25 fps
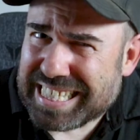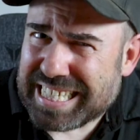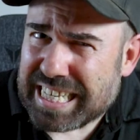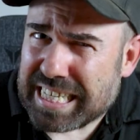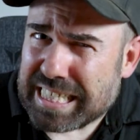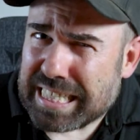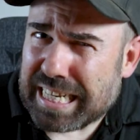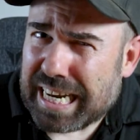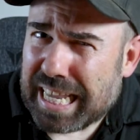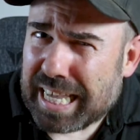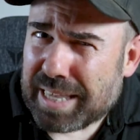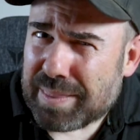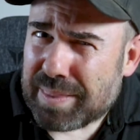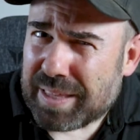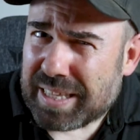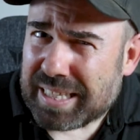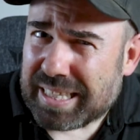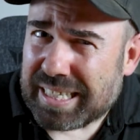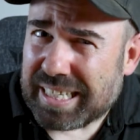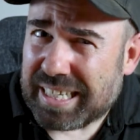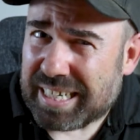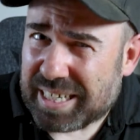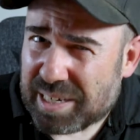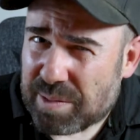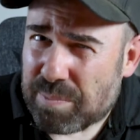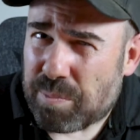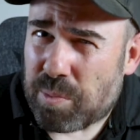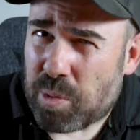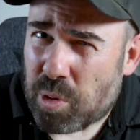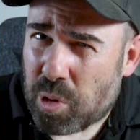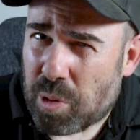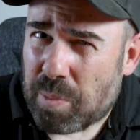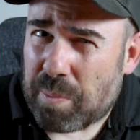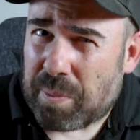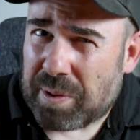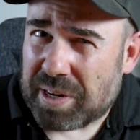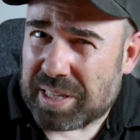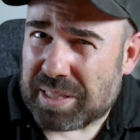Just like that
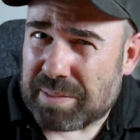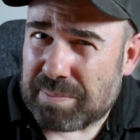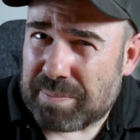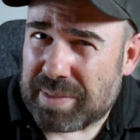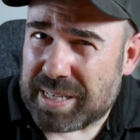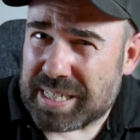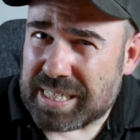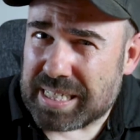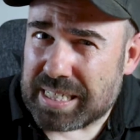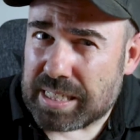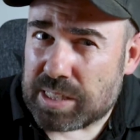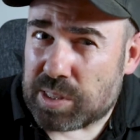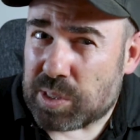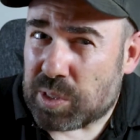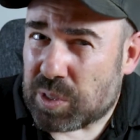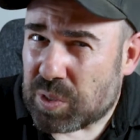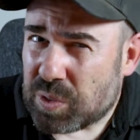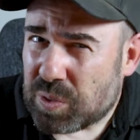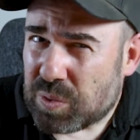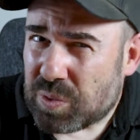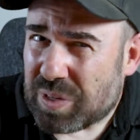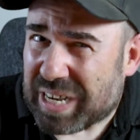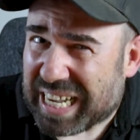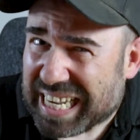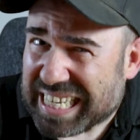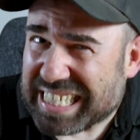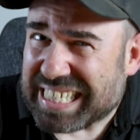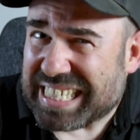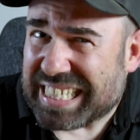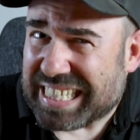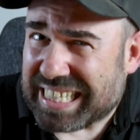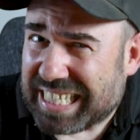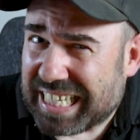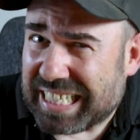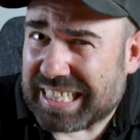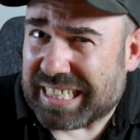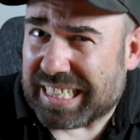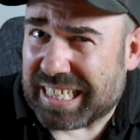inappropriate message you
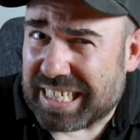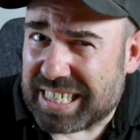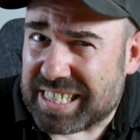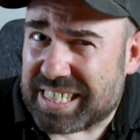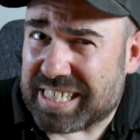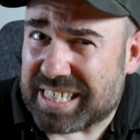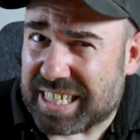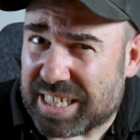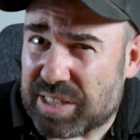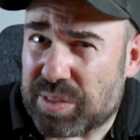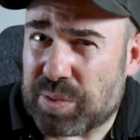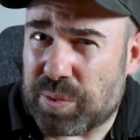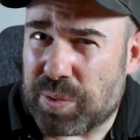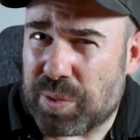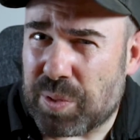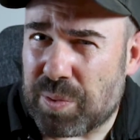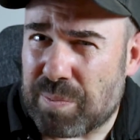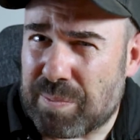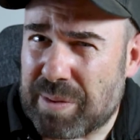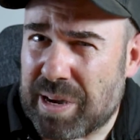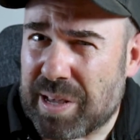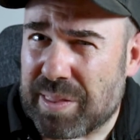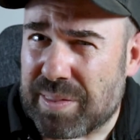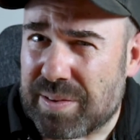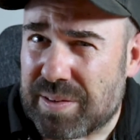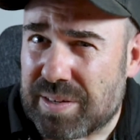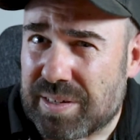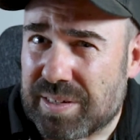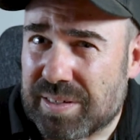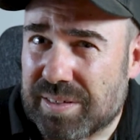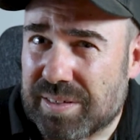accidentally sent to your mother.